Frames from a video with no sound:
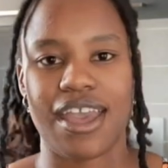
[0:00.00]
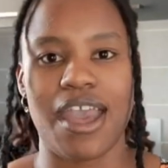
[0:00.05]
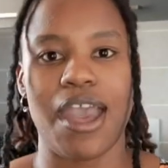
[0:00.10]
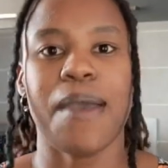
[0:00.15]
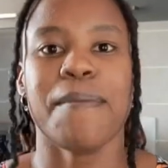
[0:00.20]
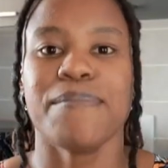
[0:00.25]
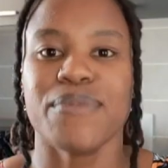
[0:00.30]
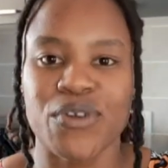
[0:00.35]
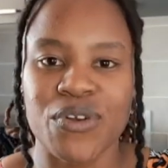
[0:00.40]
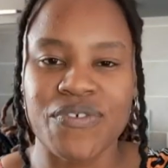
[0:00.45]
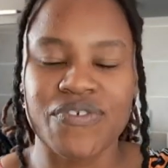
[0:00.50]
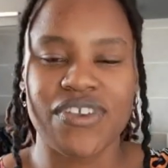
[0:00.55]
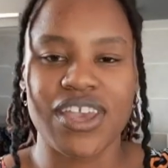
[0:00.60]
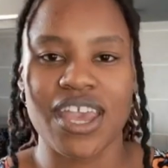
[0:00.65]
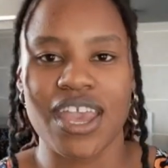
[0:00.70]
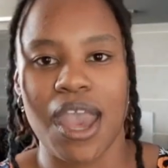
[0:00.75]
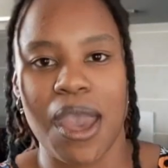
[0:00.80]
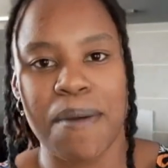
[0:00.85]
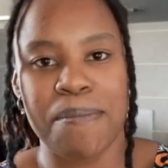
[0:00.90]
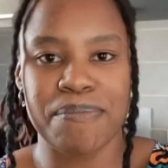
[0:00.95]
A
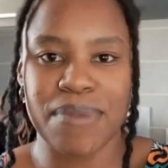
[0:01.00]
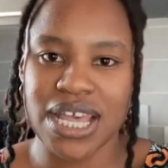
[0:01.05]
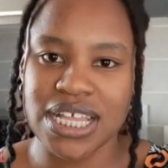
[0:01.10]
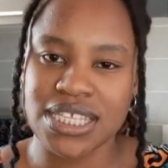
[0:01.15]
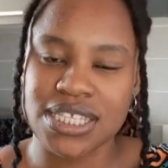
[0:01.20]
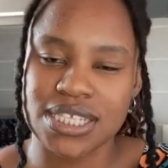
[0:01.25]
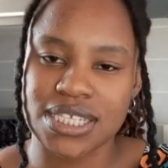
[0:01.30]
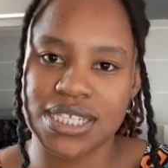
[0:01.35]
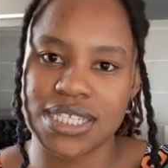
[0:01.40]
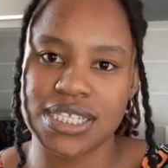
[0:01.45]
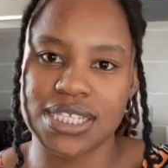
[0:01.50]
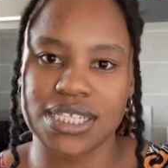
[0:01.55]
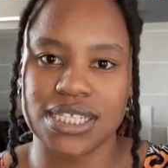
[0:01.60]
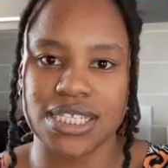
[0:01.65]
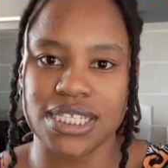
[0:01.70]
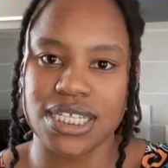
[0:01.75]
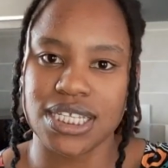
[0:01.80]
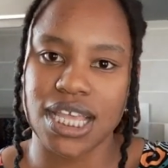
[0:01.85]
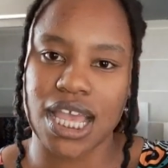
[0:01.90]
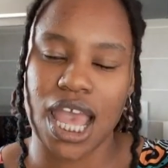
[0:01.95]
movie, a mess,
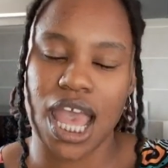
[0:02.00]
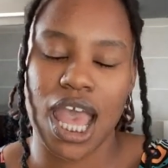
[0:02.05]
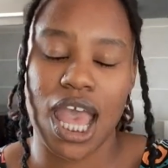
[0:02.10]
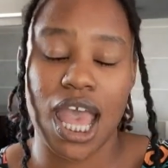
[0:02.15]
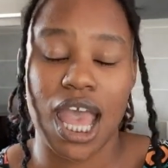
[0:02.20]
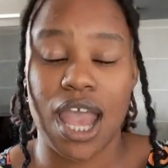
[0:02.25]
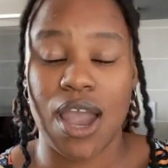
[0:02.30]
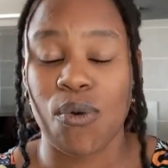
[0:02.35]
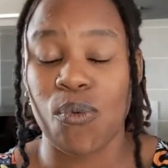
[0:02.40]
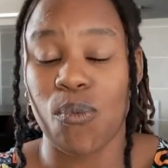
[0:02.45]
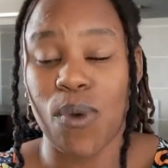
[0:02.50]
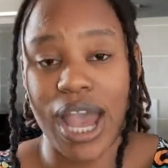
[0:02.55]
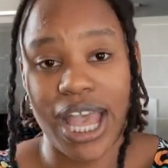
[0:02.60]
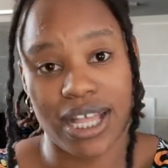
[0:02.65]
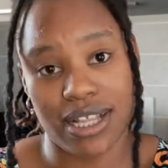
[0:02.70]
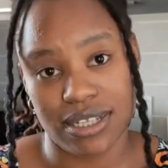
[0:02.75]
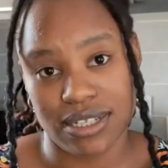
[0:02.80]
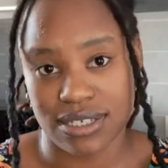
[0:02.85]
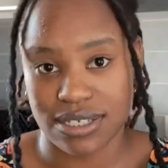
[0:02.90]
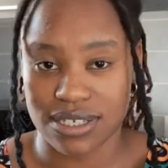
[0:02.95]
a
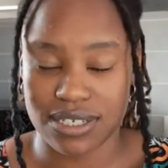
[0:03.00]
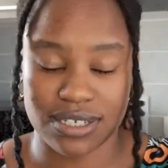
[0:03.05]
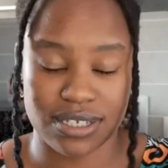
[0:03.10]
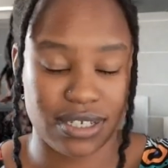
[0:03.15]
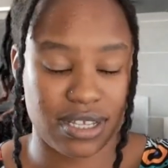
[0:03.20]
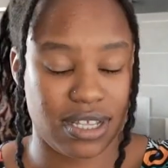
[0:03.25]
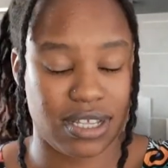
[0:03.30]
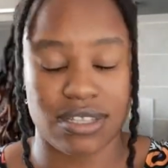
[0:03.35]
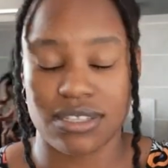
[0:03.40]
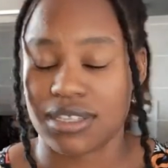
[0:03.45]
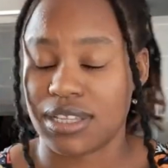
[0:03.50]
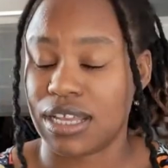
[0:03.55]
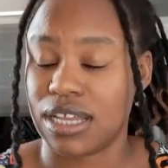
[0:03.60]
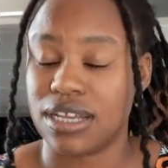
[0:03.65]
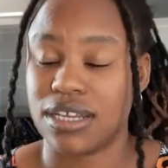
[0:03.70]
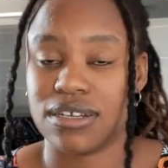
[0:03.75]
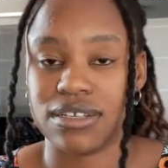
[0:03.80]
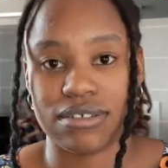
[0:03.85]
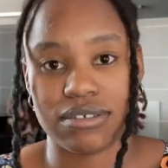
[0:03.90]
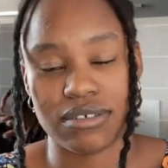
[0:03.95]
wild. It was
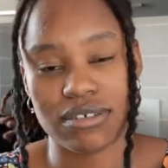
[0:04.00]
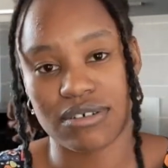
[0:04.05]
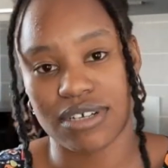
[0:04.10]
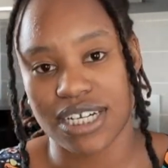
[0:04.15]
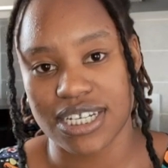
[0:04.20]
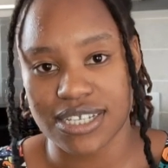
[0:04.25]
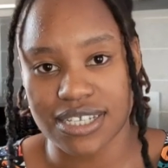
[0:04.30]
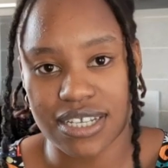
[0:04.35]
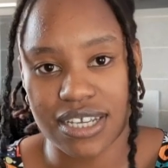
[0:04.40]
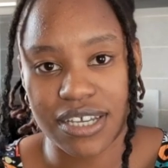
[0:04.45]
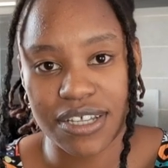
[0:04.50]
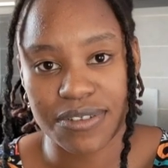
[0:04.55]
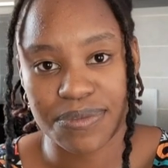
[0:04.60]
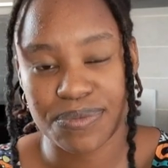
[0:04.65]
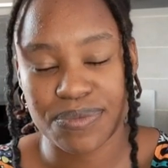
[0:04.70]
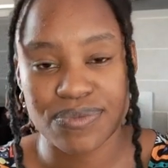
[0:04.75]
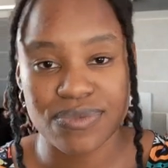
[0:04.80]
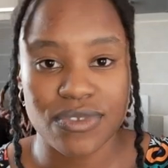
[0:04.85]
like crazy.